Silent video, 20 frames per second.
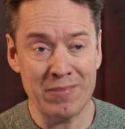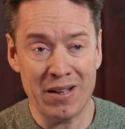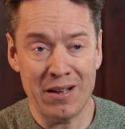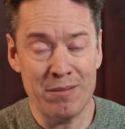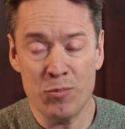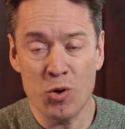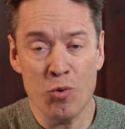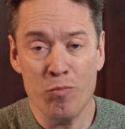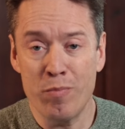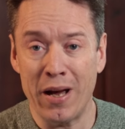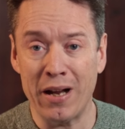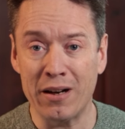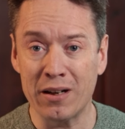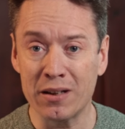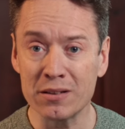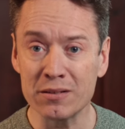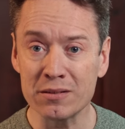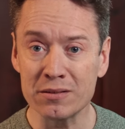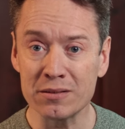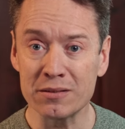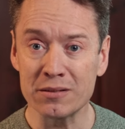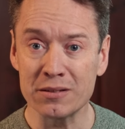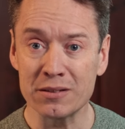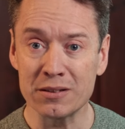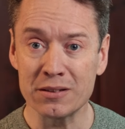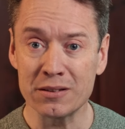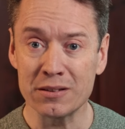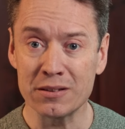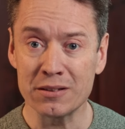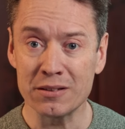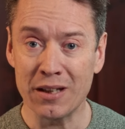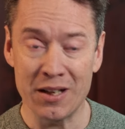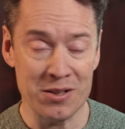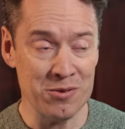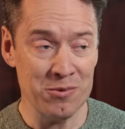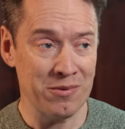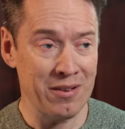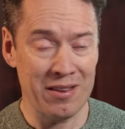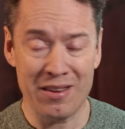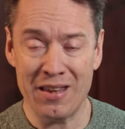I'm no better. I
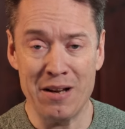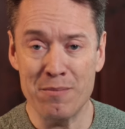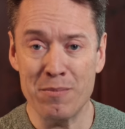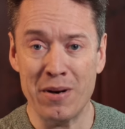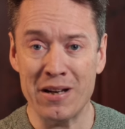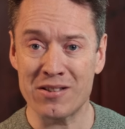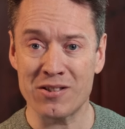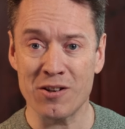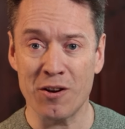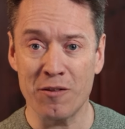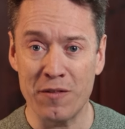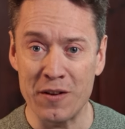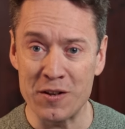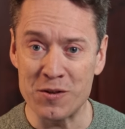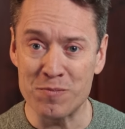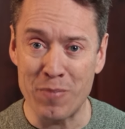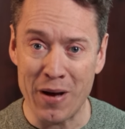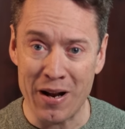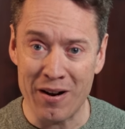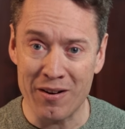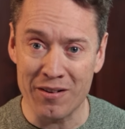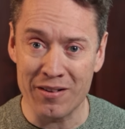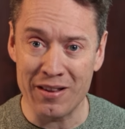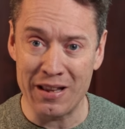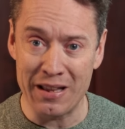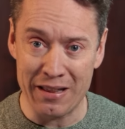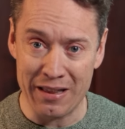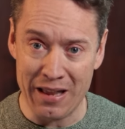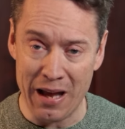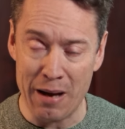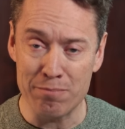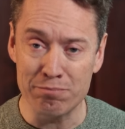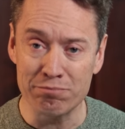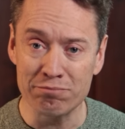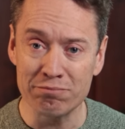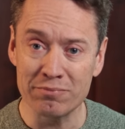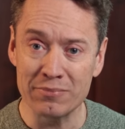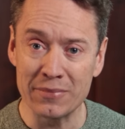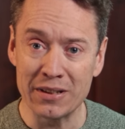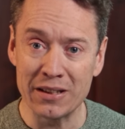don't think myself as better than
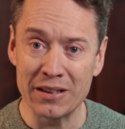them.